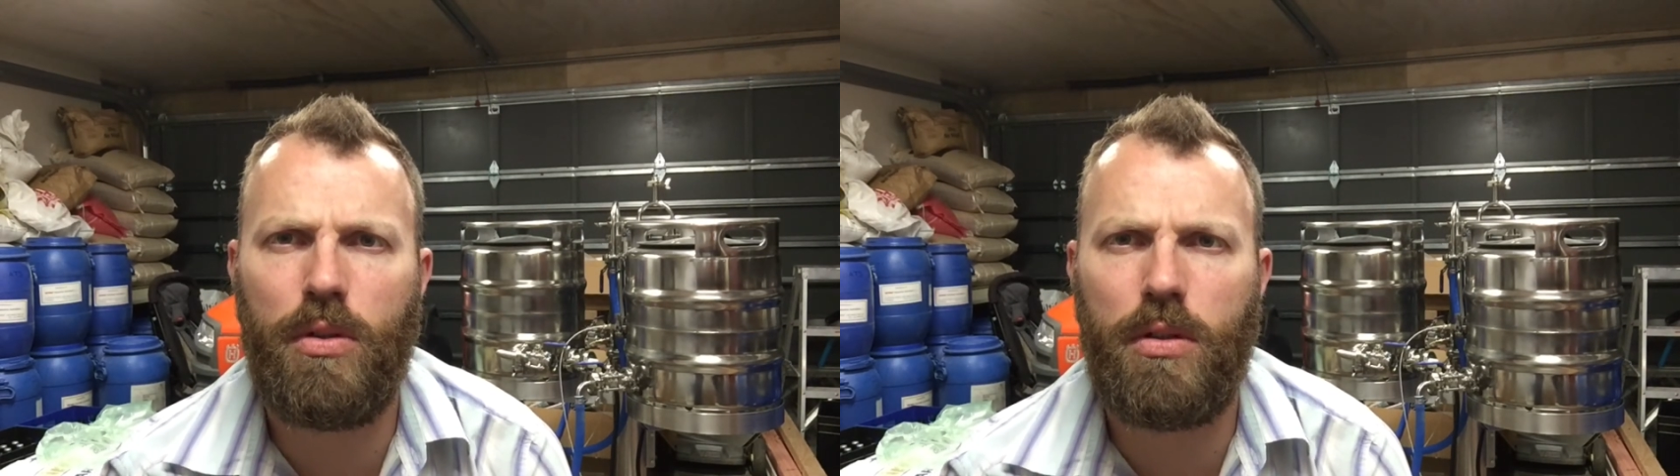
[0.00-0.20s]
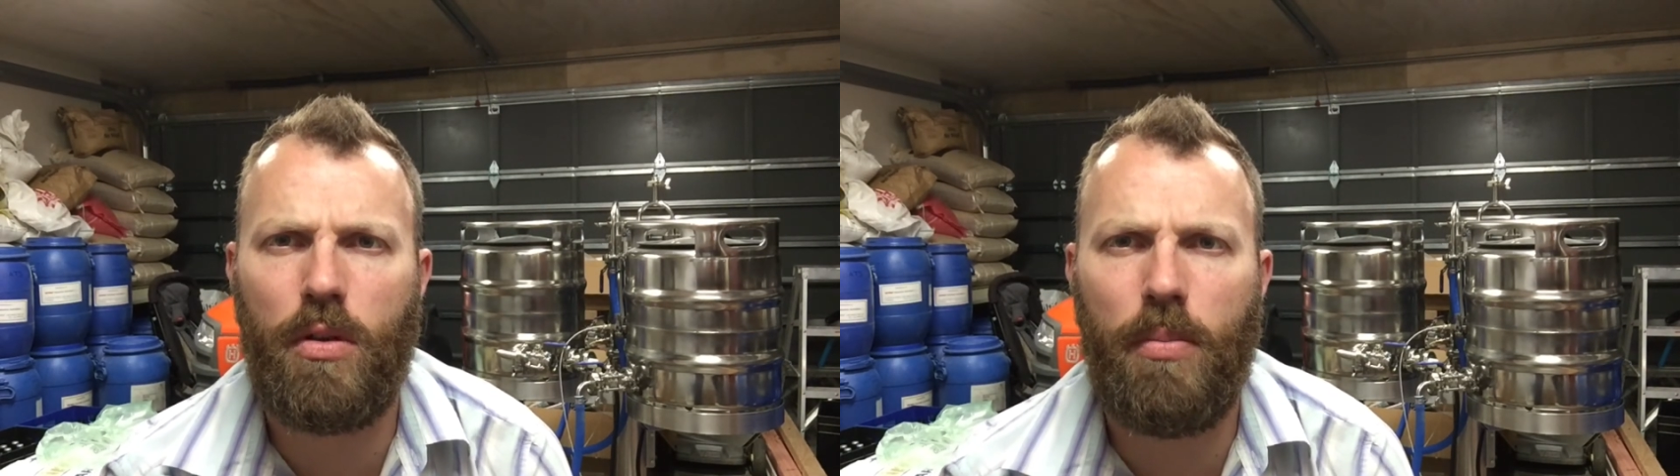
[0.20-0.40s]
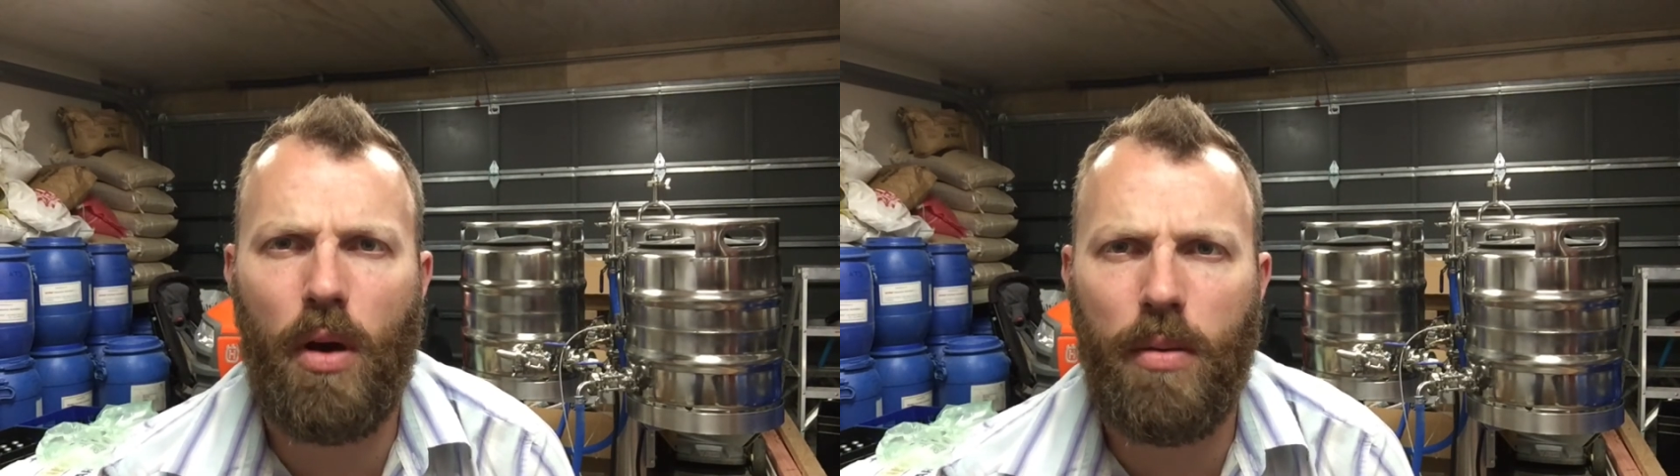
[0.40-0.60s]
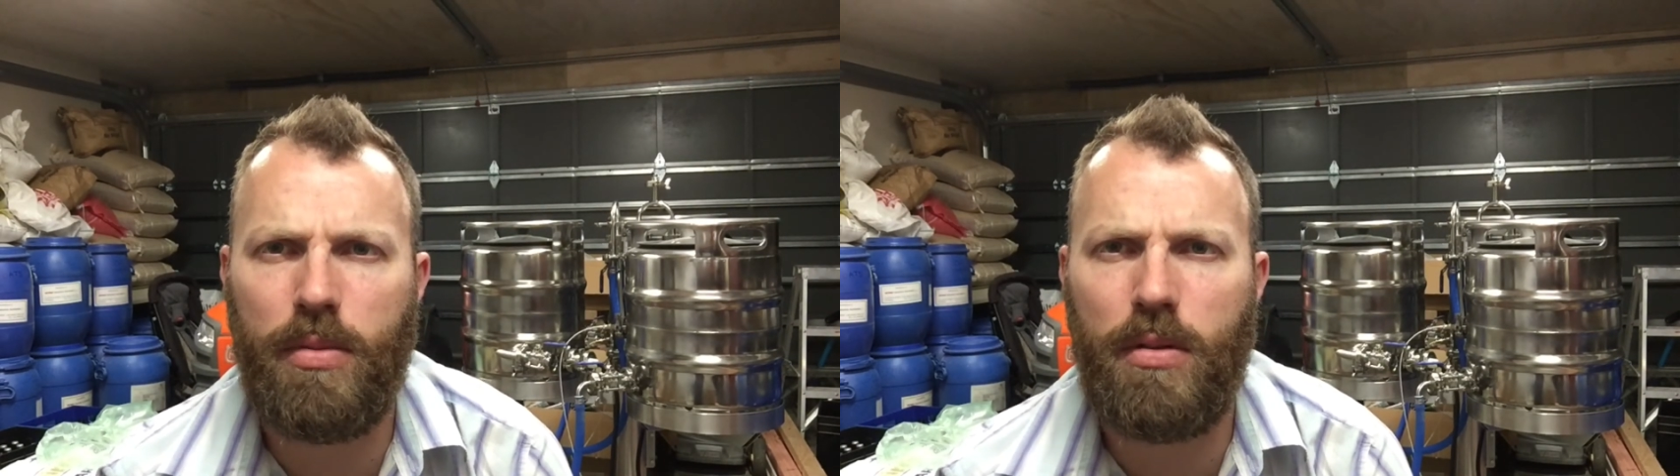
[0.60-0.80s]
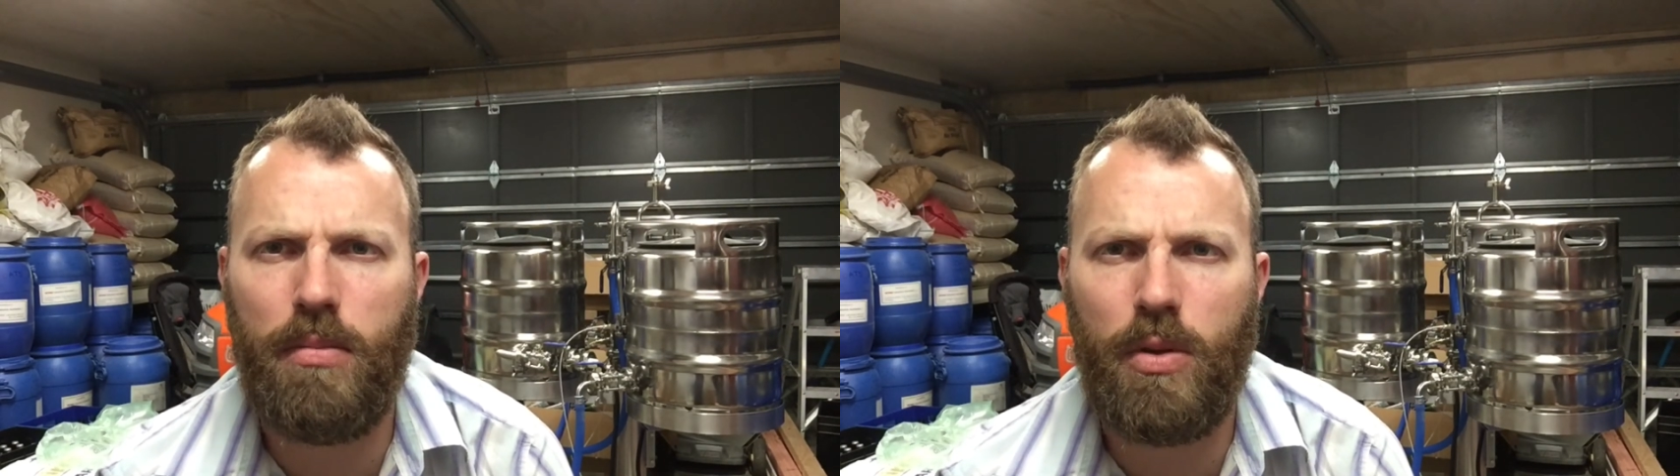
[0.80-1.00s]
There's no
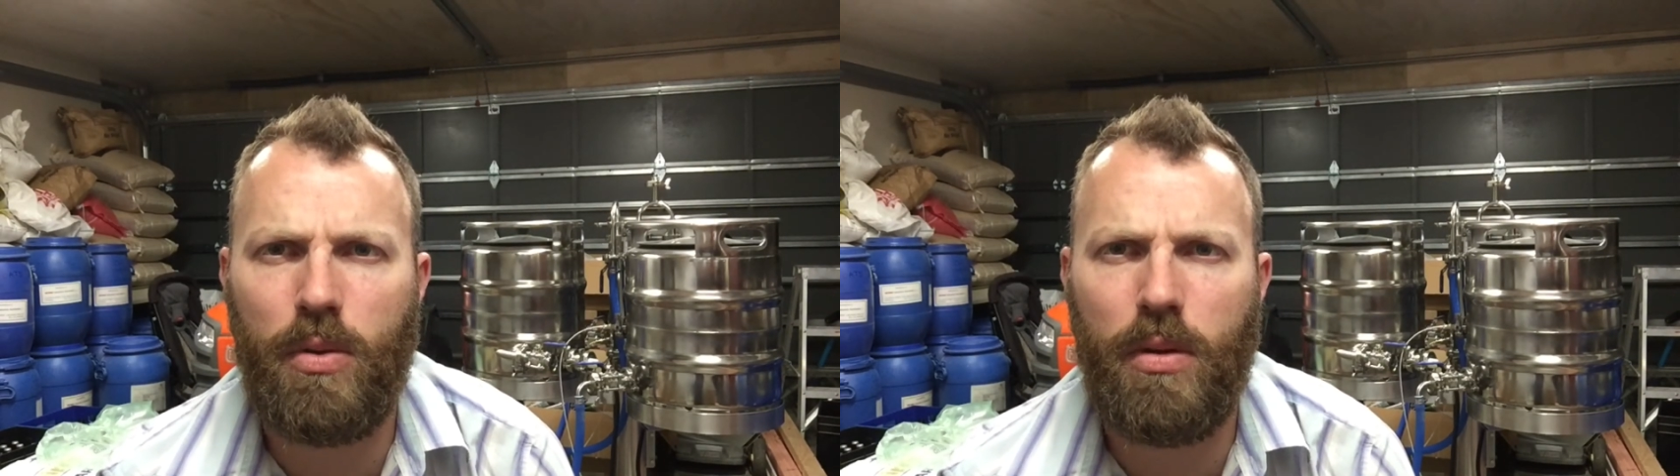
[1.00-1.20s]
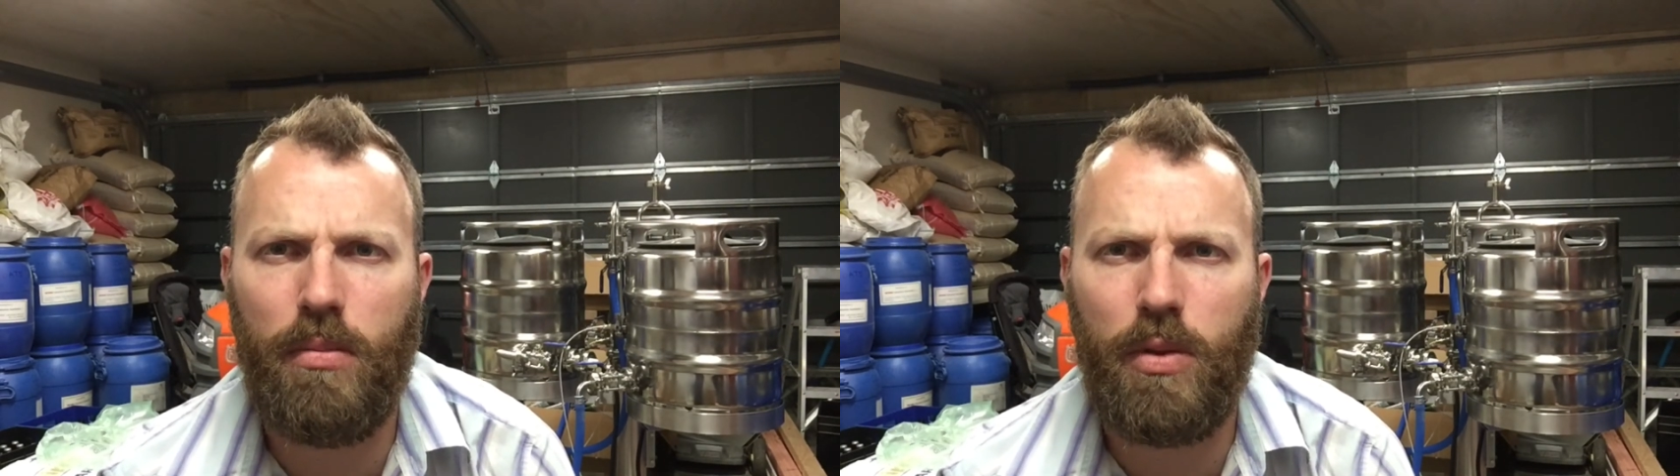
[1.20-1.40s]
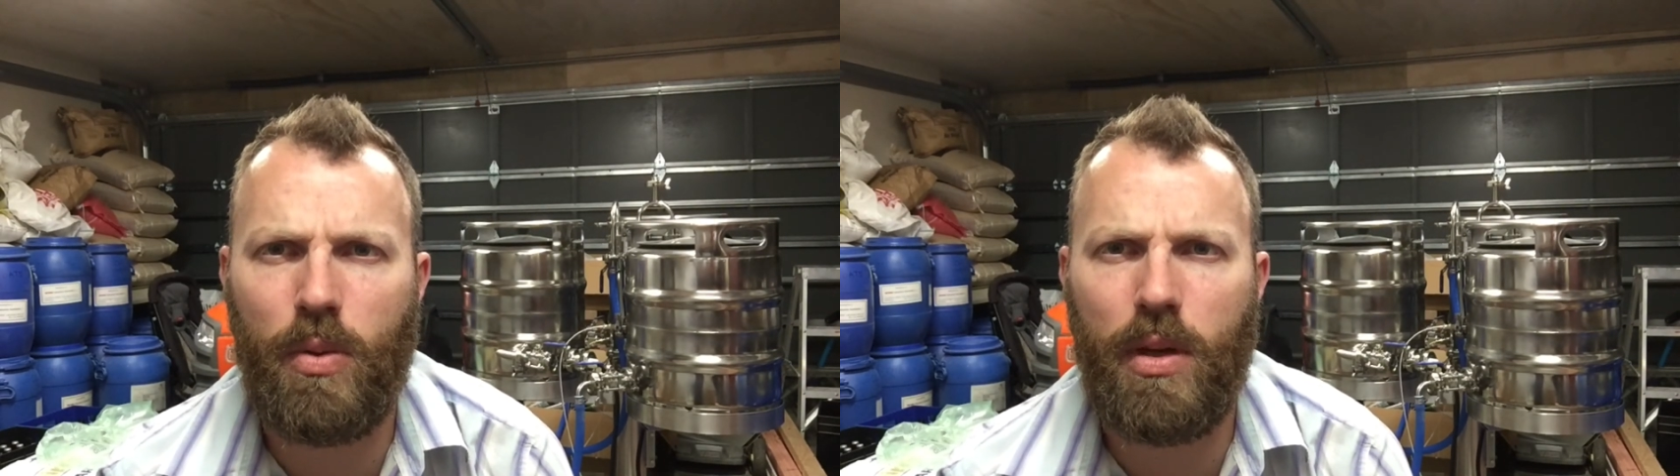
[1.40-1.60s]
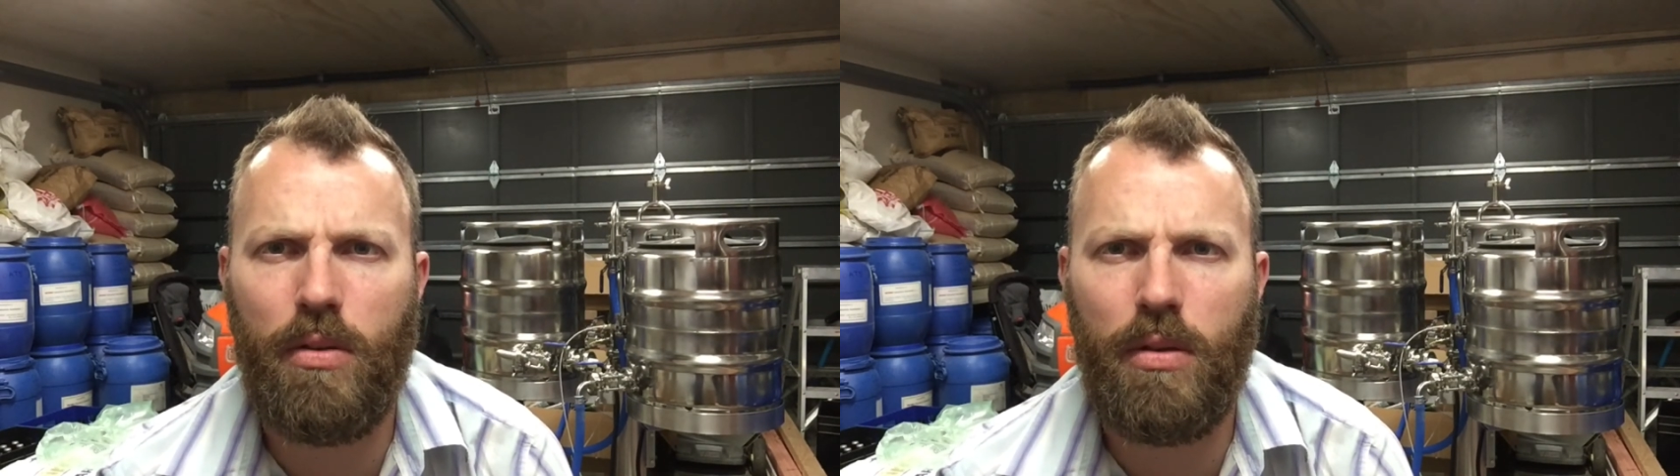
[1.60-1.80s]
pipes in between